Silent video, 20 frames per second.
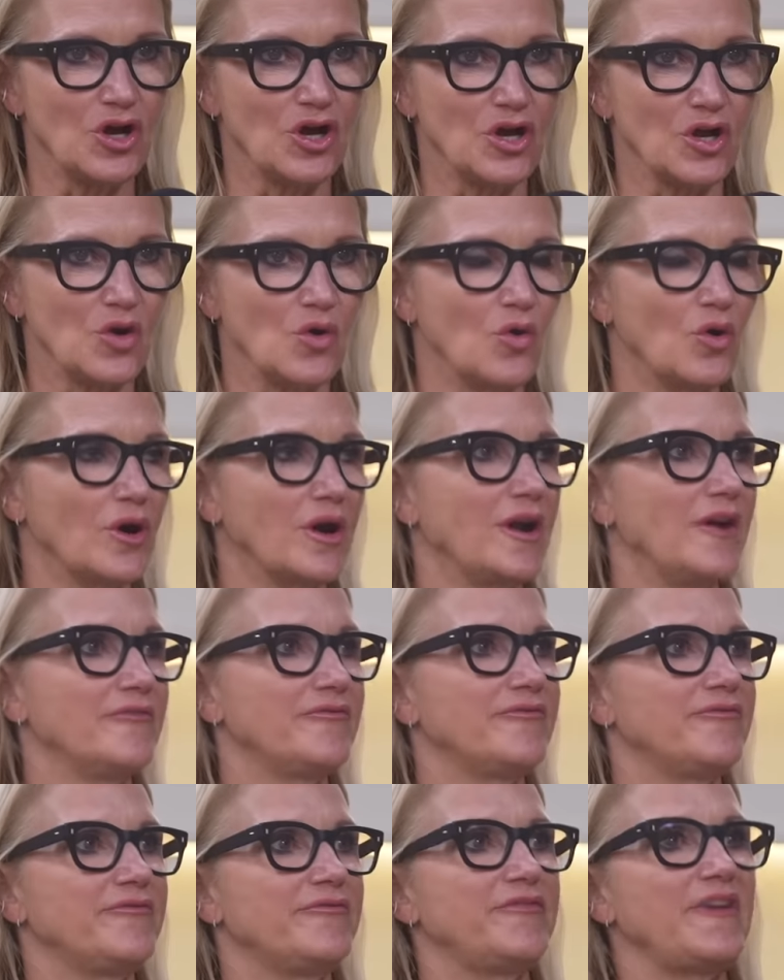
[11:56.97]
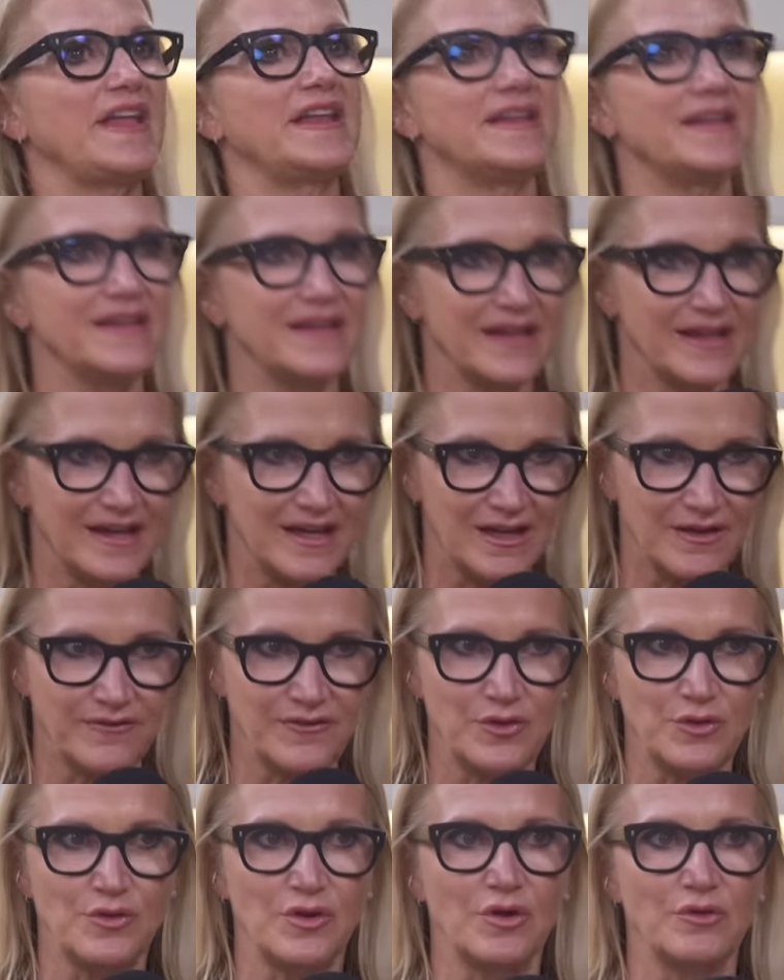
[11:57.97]
or offended if
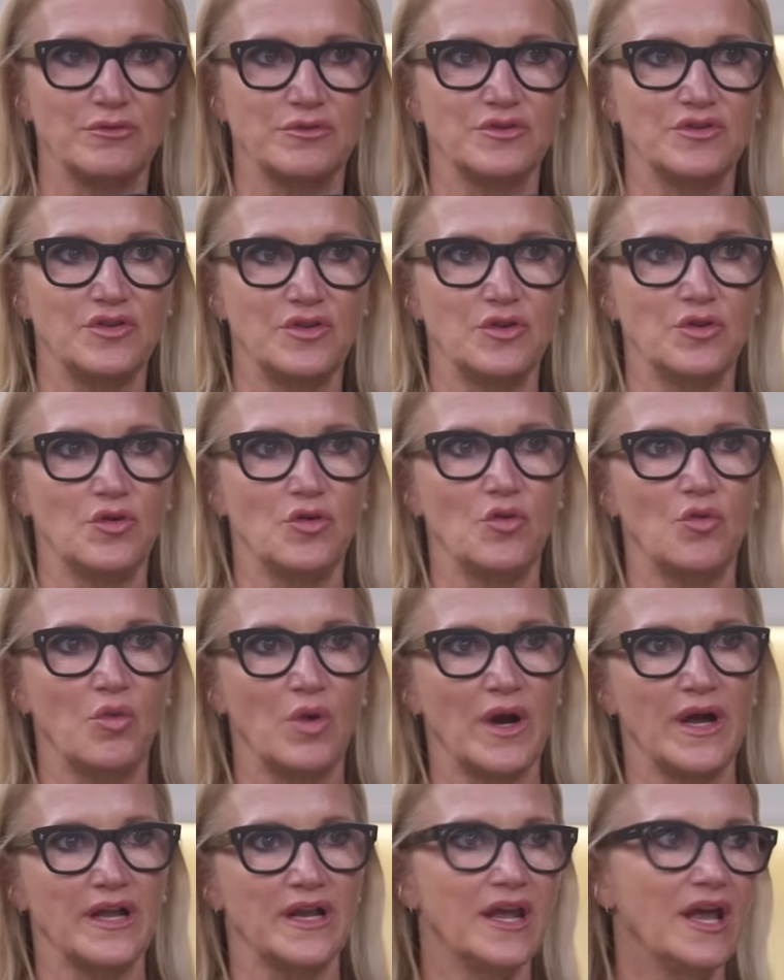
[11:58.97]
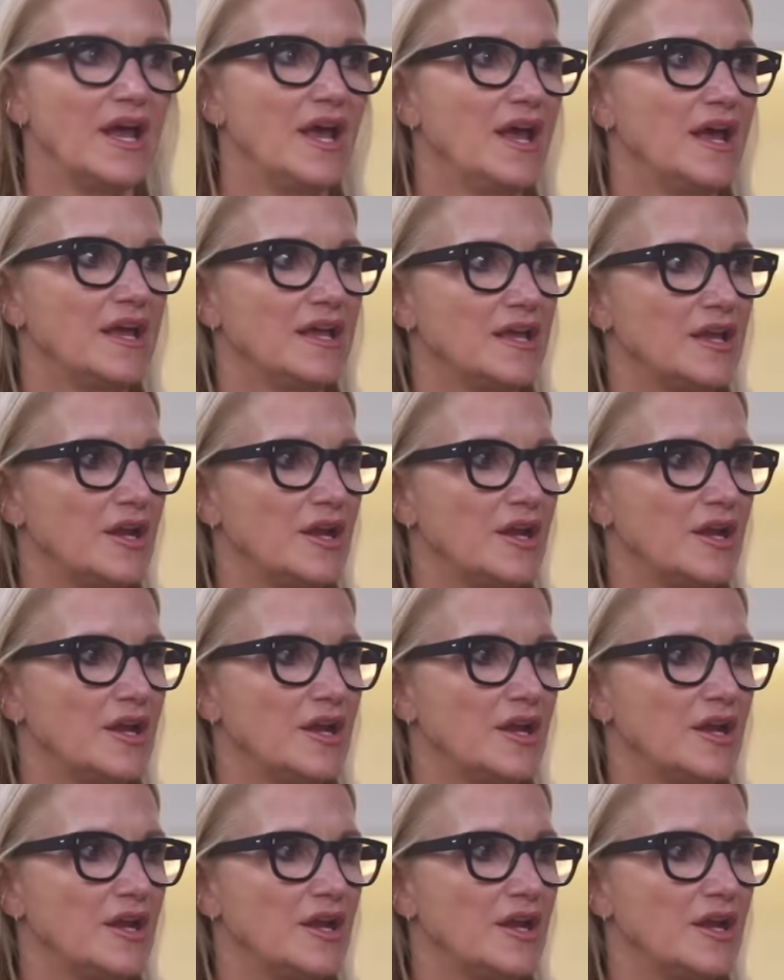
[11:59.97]
you don't do what, you